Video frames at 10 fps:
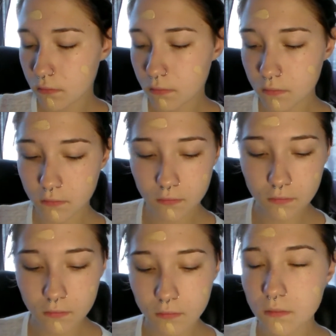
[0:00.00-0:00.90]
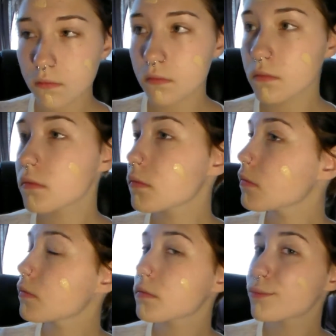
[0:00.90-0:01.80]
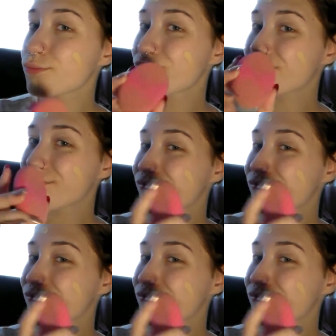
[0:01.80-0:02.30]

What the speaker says: No? Okay. Now